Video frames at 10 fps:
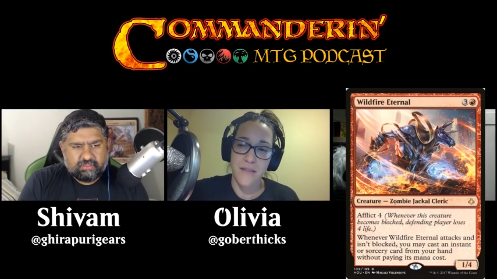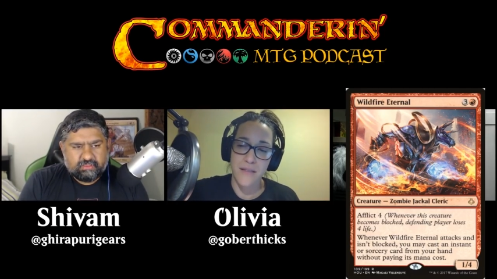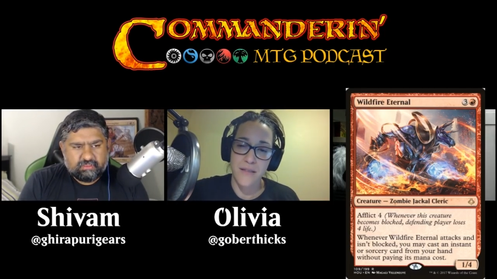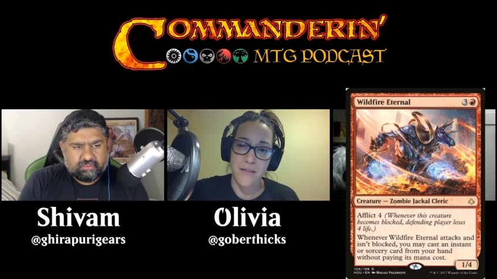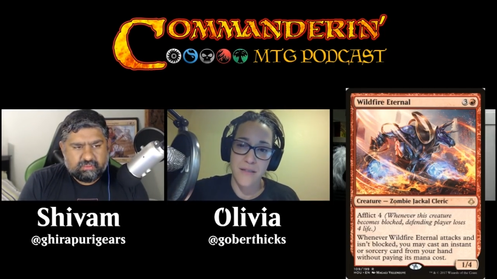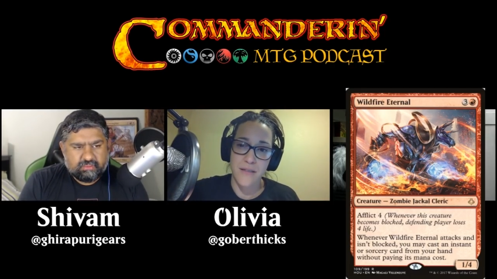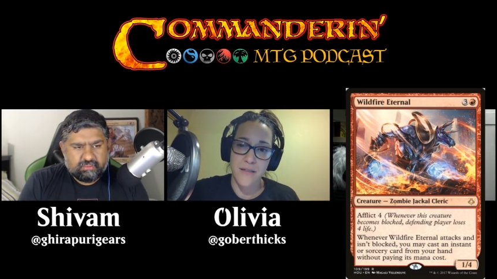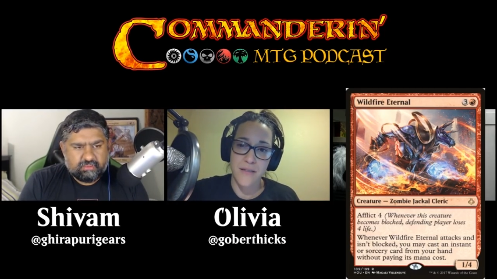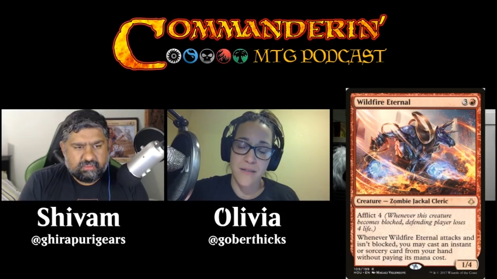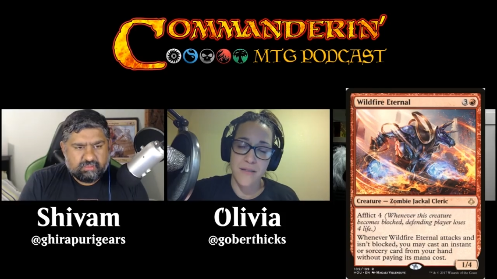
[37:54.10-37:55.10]
Speaker 1: Right.
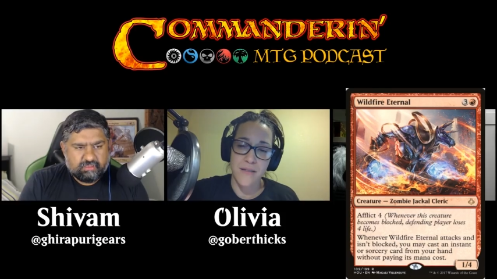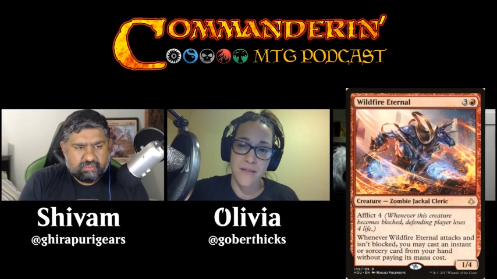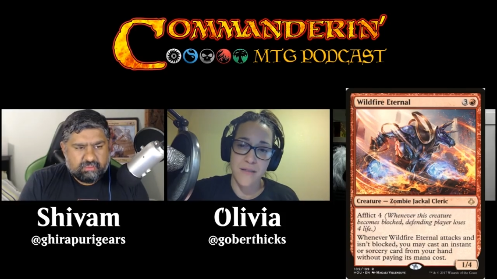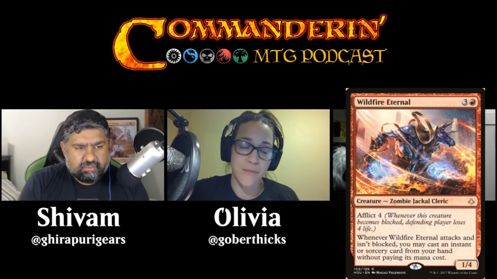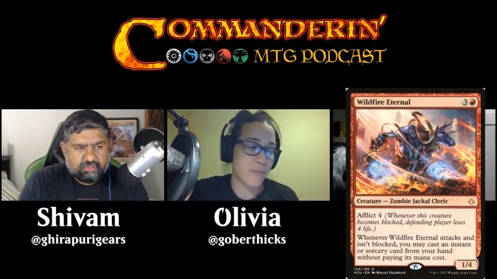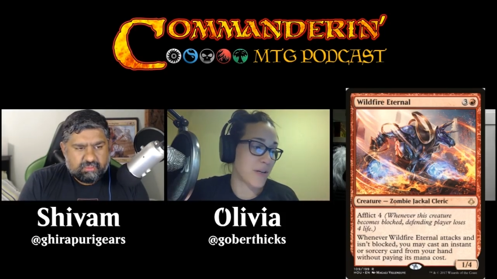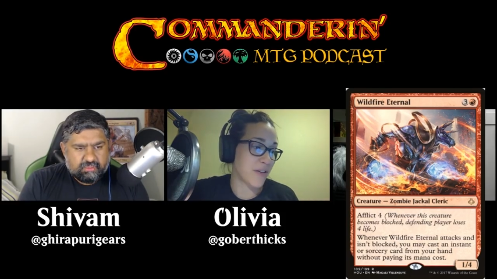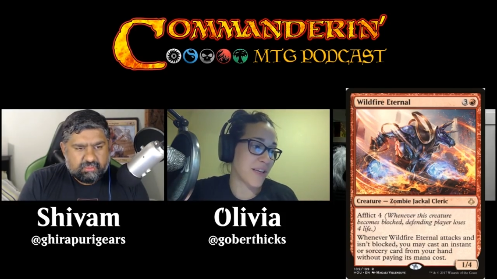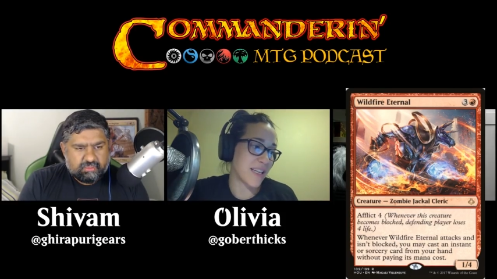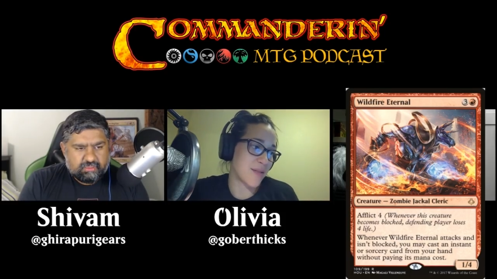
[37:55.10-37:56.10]
But if
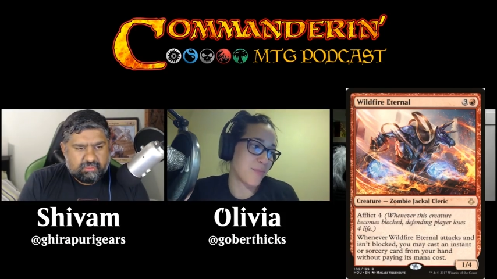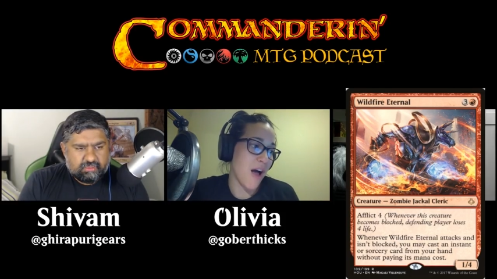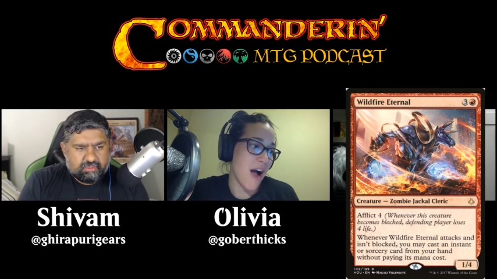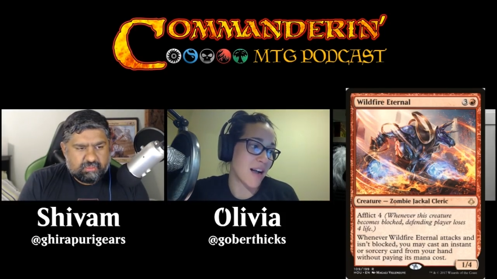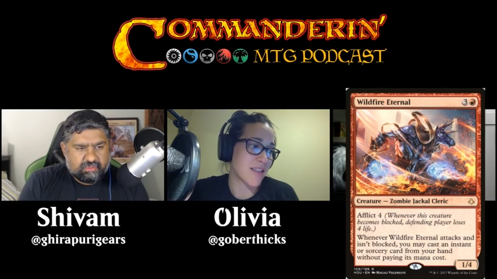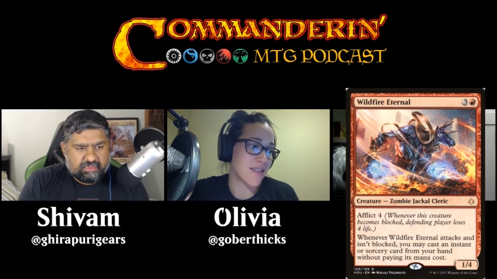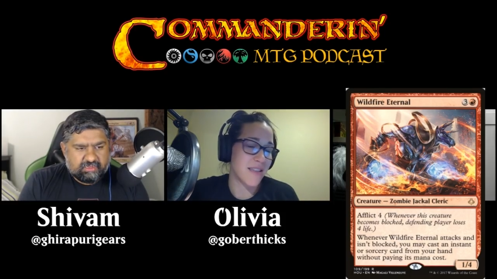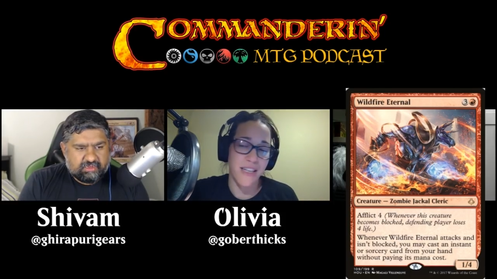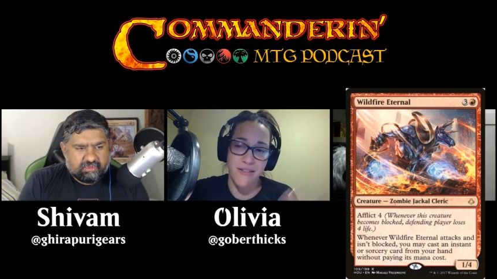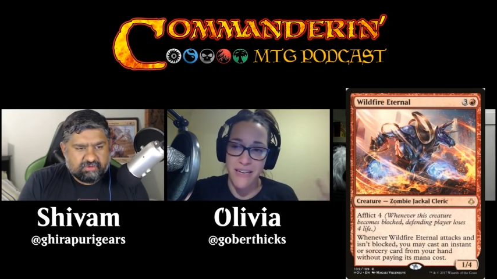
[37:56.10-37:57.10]
it gets blocked,
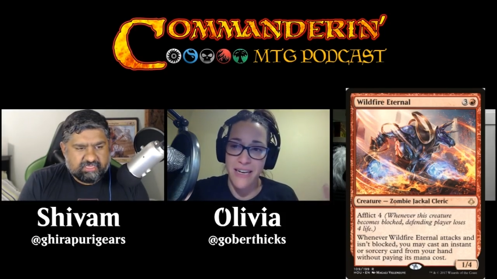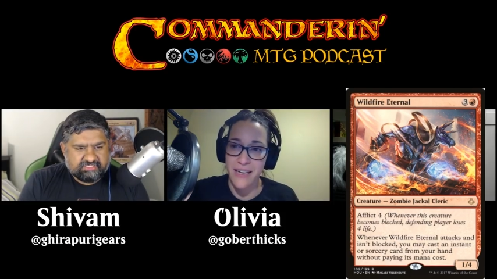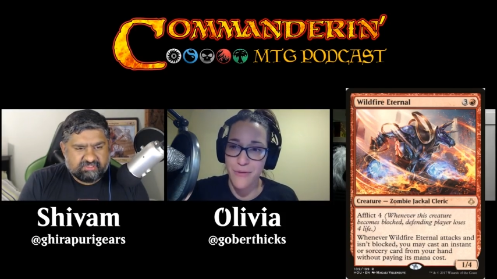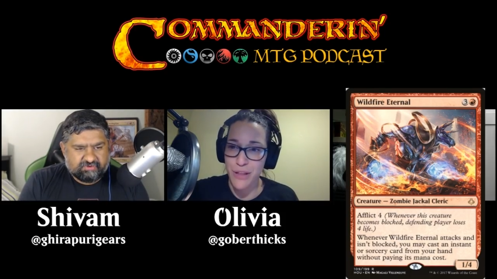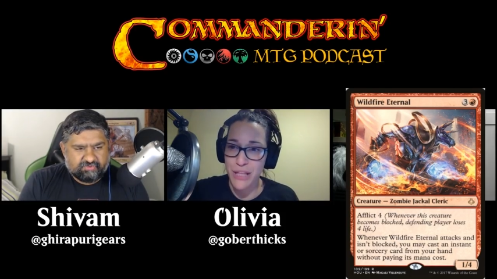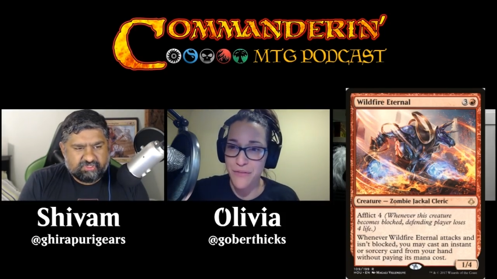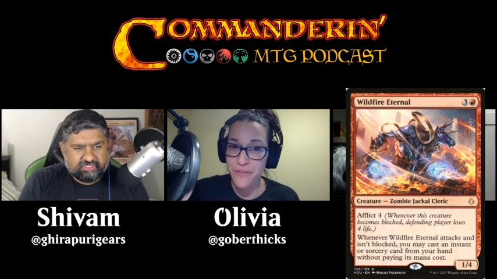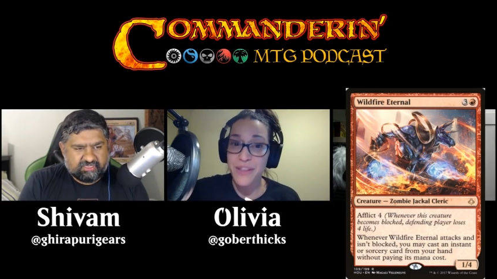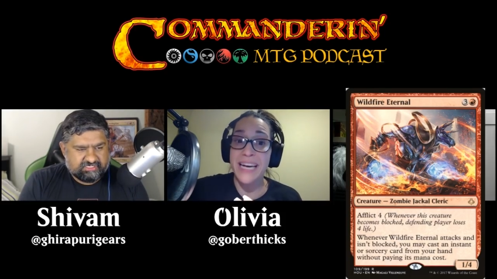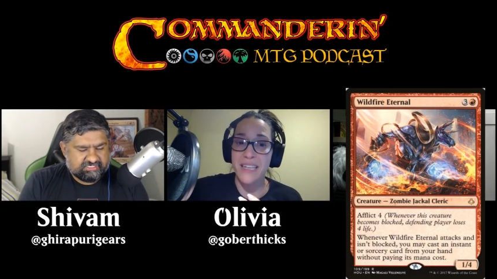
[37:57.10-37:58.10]
then you're okay, hitting so it with the, ruling
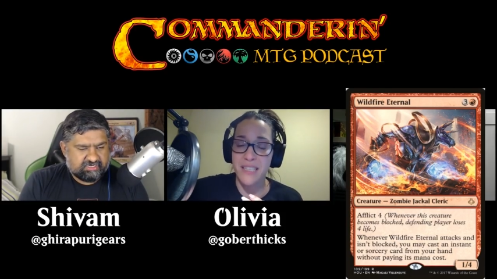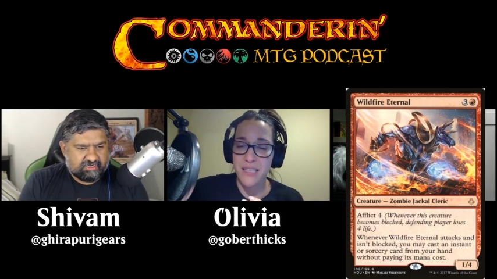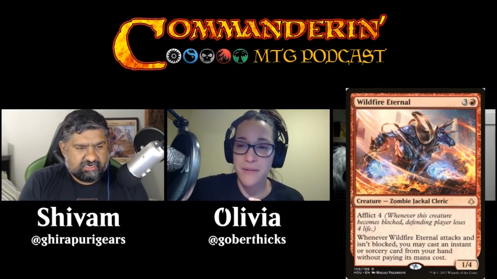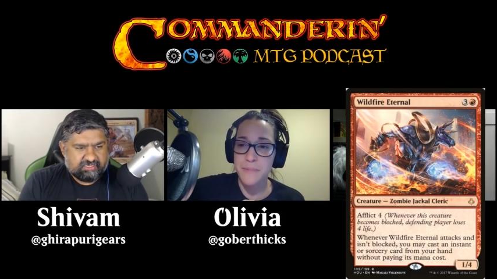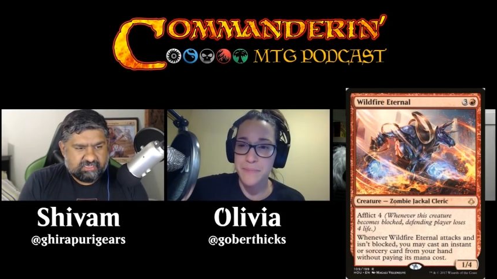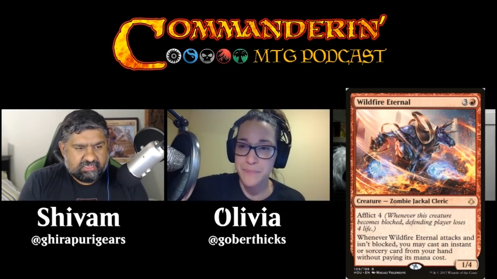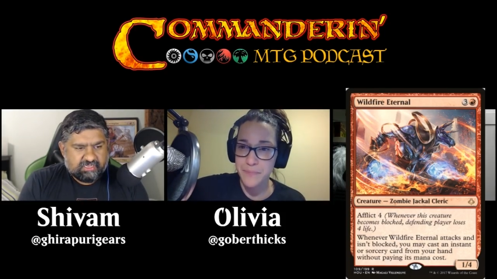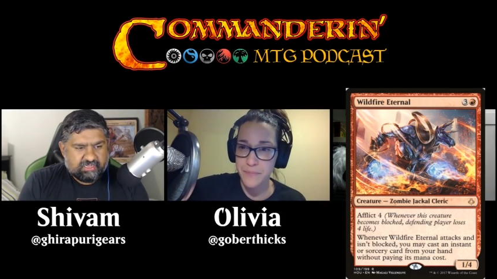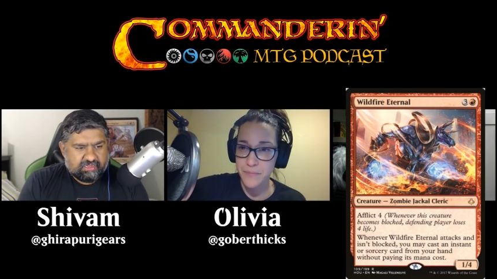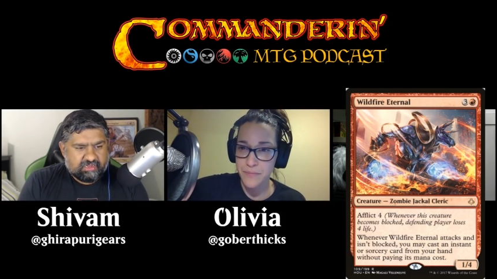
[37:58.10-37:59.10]
the afflict. On this card,
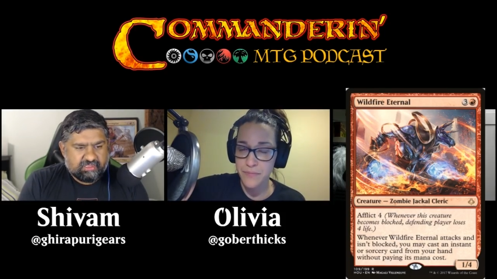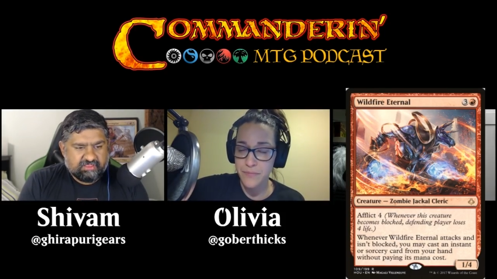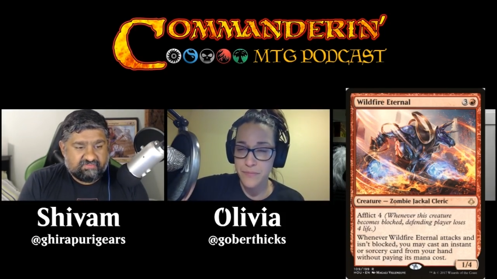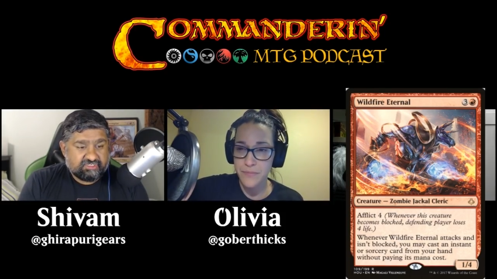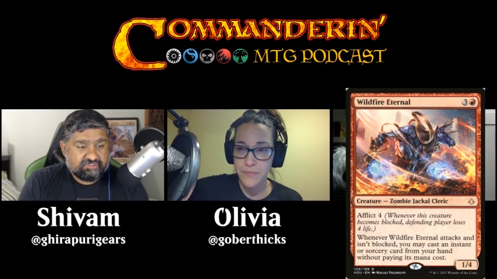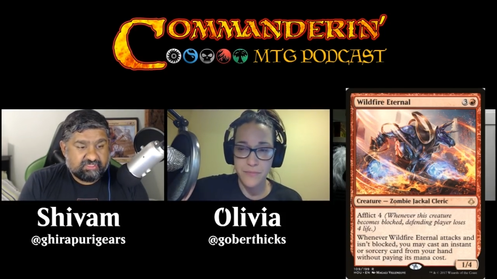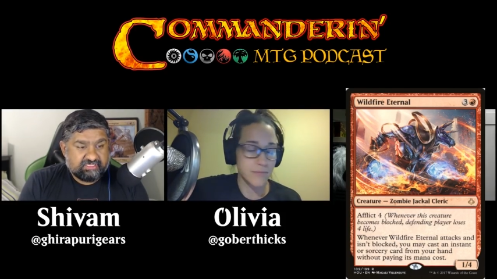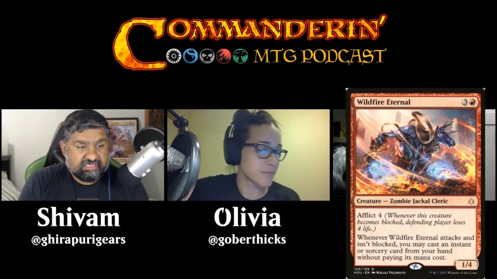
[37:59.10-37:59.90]
Speaker 2: uh, the first ruling